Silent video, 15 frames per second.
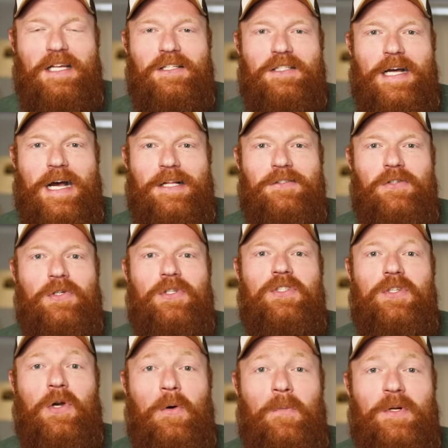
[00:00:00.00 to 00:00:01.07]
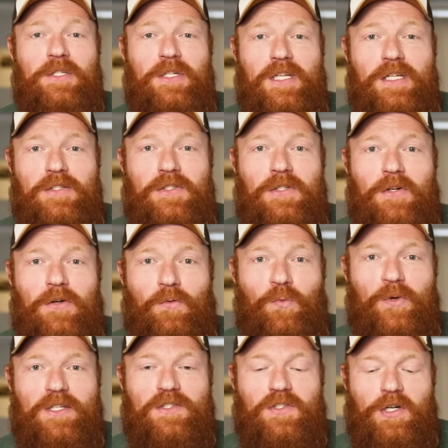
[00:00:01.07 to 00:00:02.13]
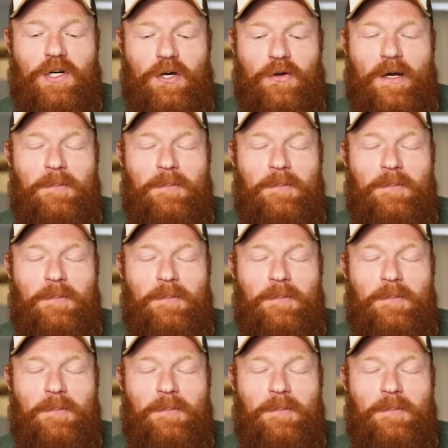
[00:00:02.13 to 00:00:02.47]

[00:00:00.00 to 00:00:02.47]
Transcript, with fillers: And dots are so much easier to re-zero